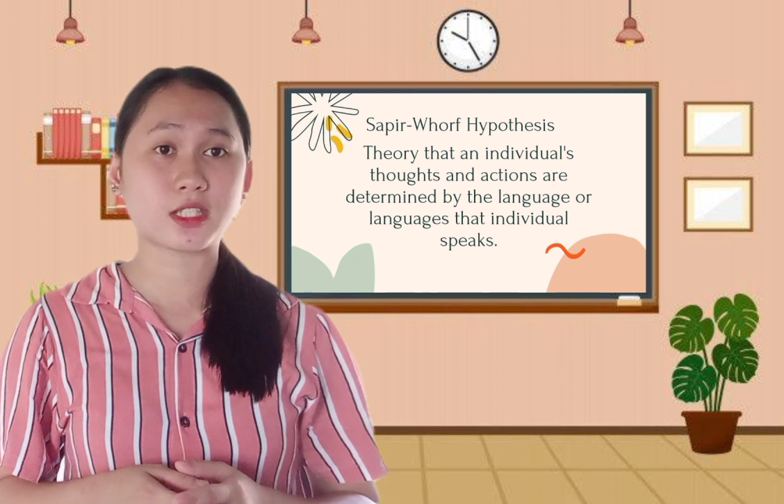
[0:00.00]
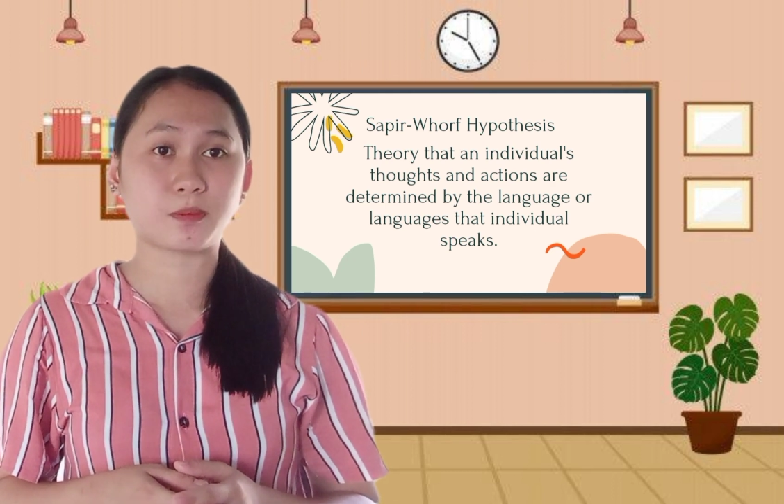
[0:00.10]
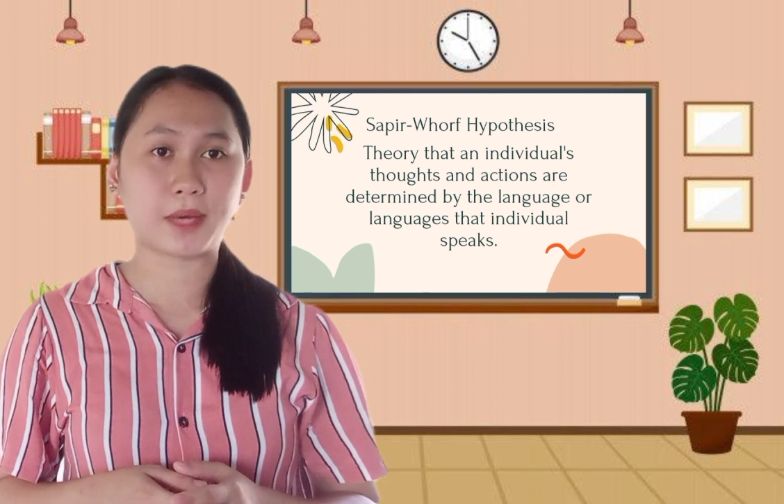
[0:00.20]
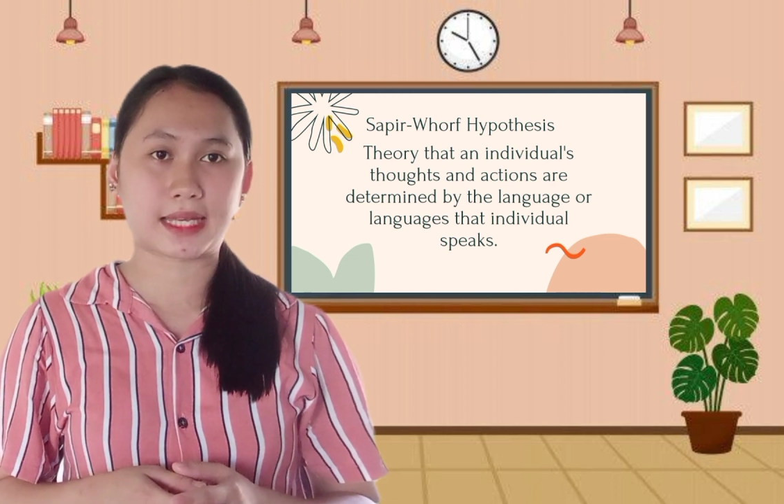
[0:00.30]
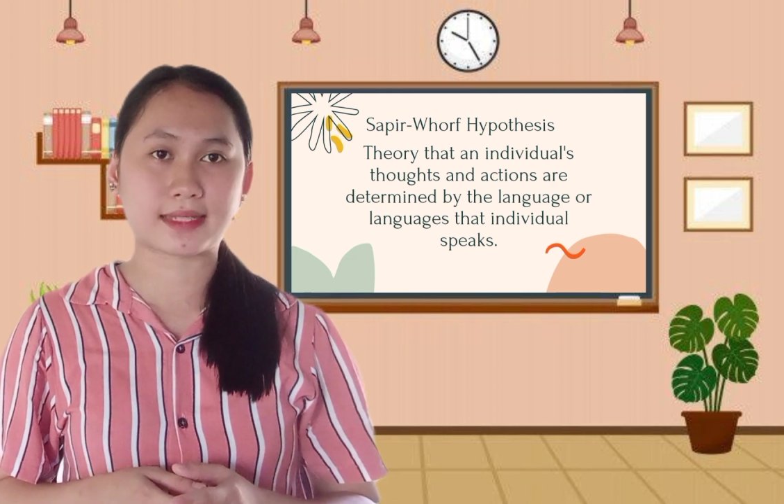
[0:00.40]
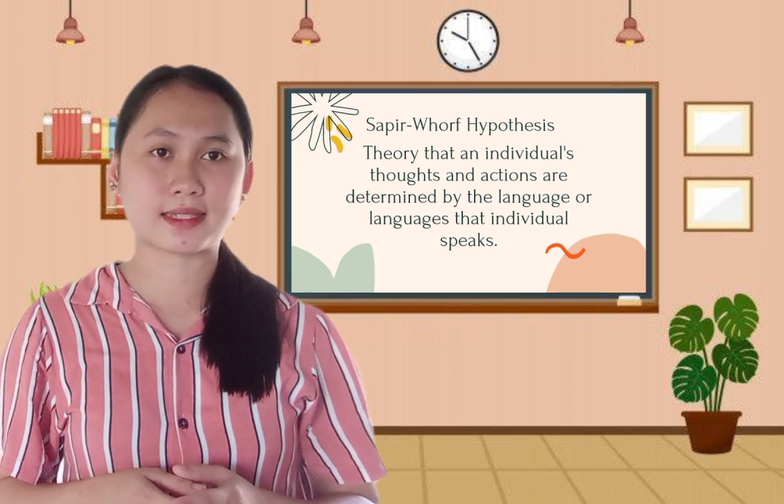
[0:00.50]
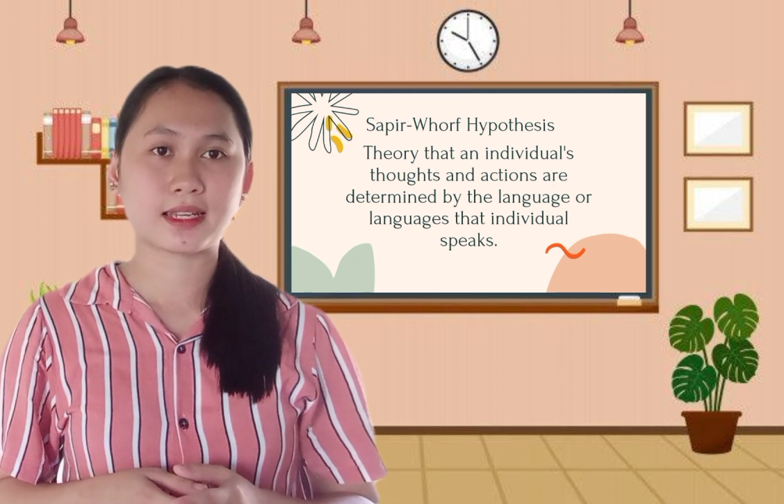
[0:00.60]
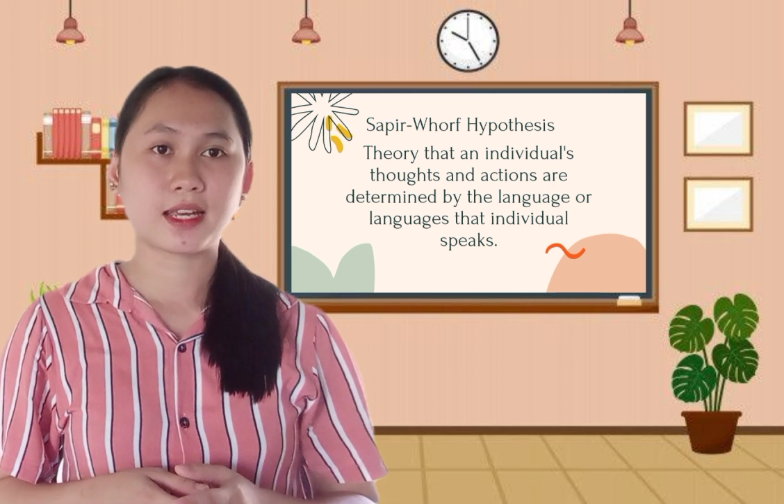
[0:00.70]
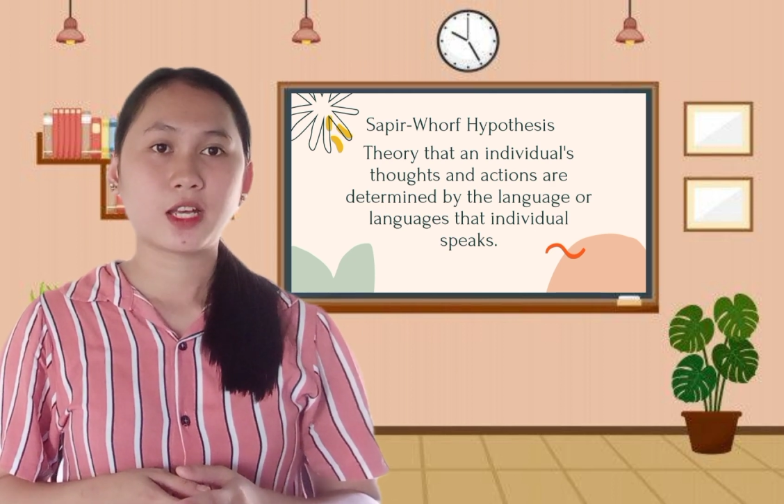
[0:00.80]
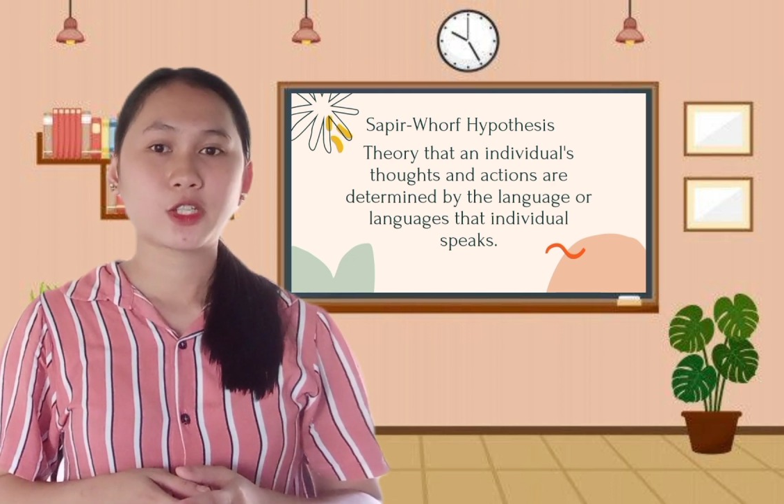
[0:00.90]

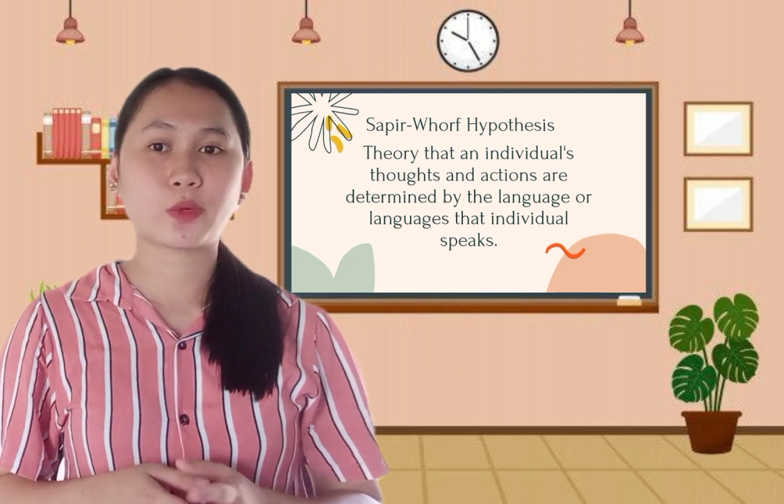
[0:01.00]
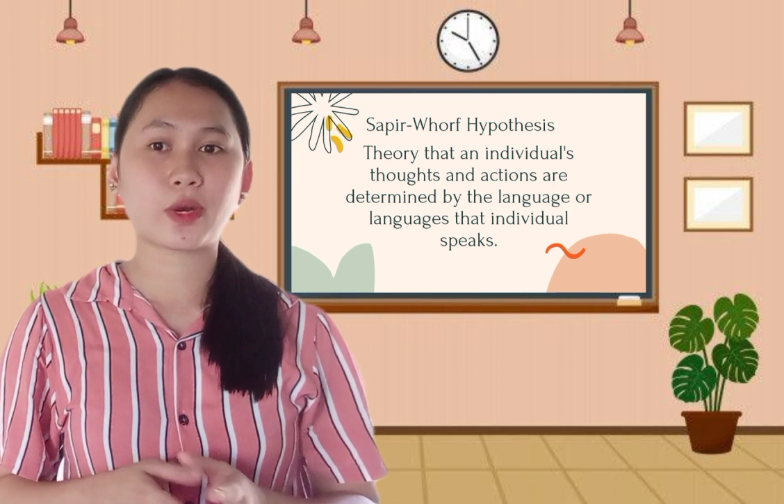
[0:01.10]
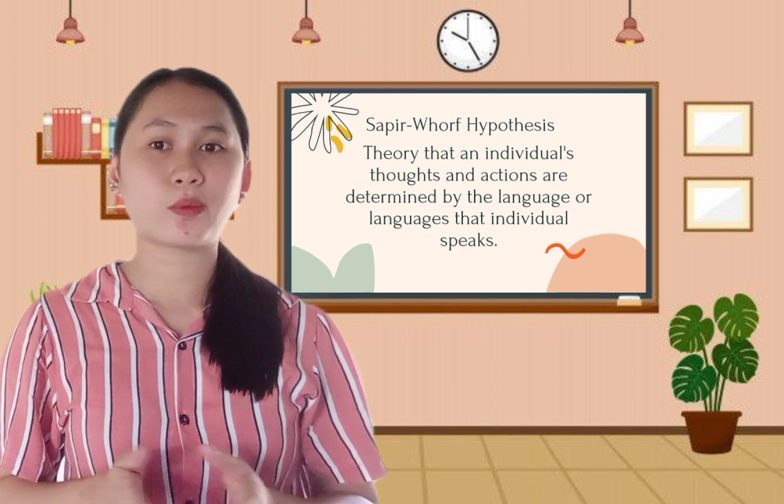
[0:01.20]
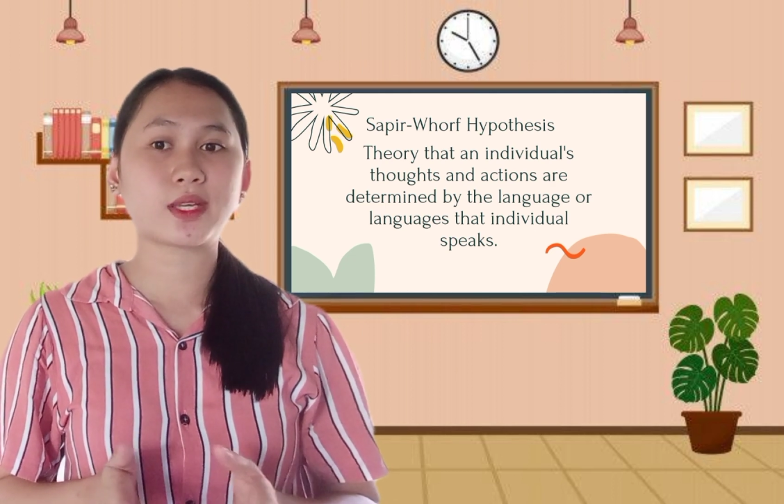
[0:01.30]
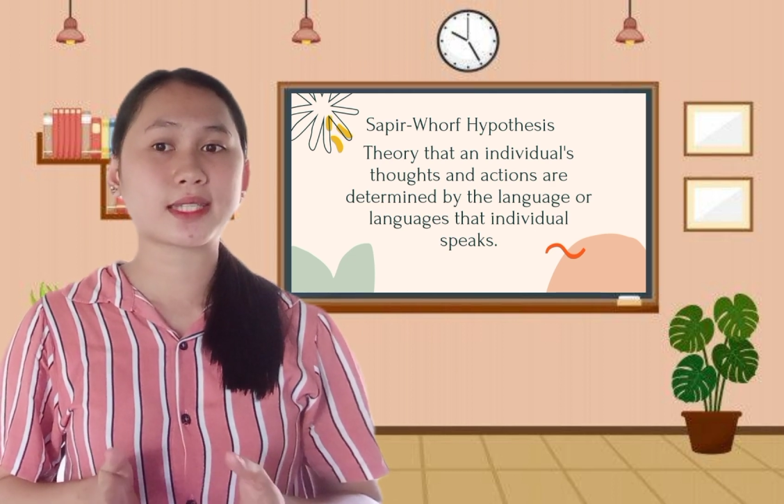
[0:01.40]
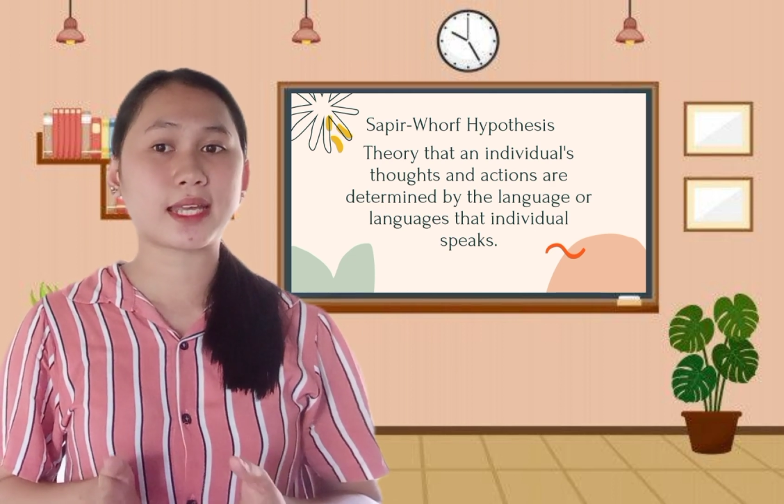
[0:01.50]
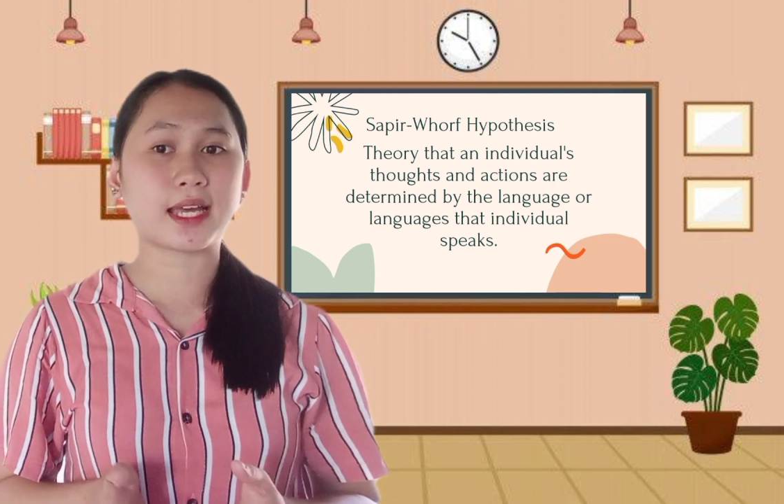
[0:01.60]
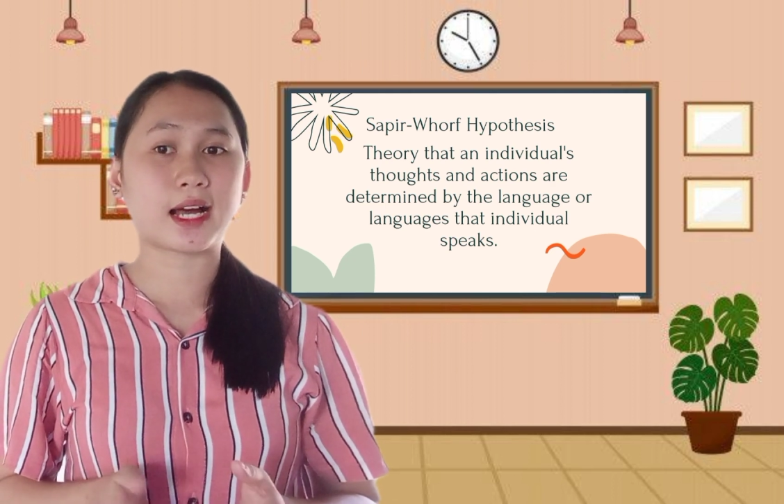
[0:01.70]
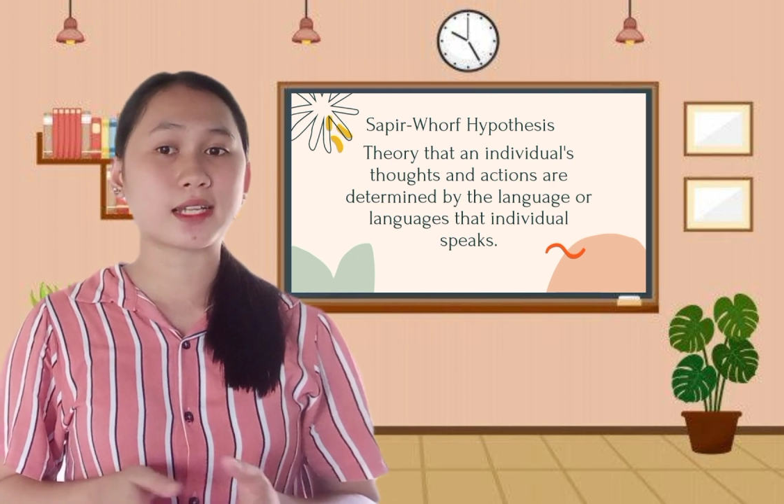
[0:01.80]
speaks. So when we say